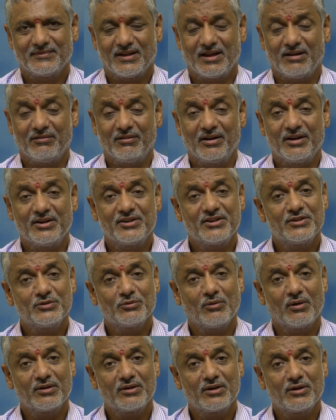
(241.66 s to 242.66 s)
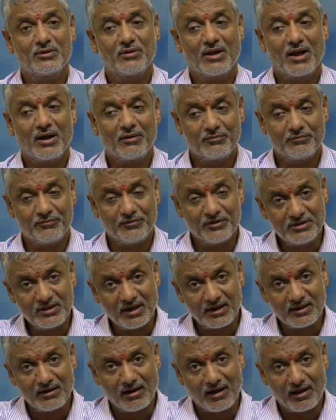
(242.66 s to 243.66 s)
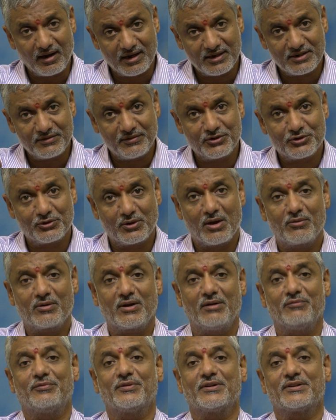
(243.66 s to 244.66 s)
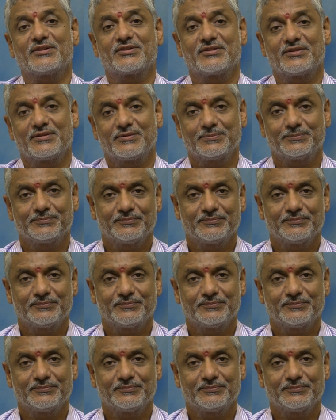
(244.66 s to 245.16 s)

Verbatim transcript: Our rishis wanted to have, with that knowledge, we should have comforts.